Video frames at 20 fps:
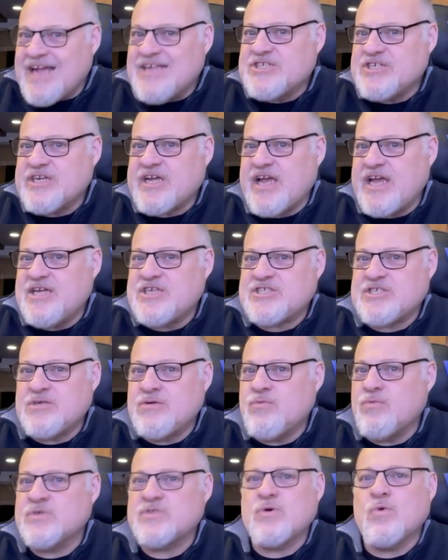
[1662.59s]

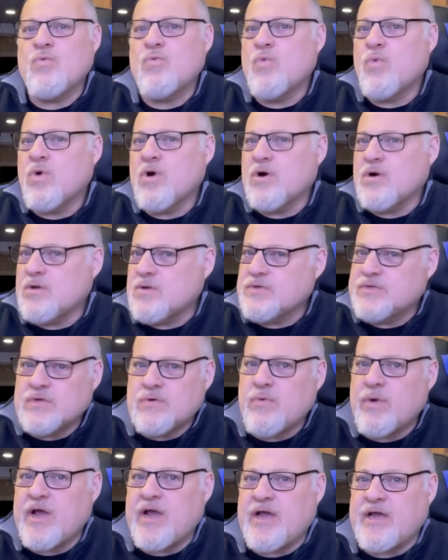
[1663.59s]
education was a world
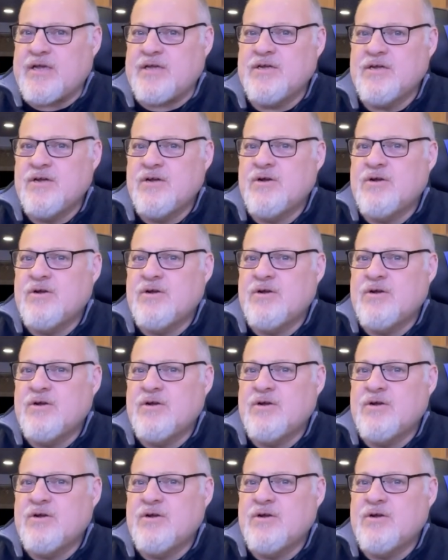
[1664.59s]
away,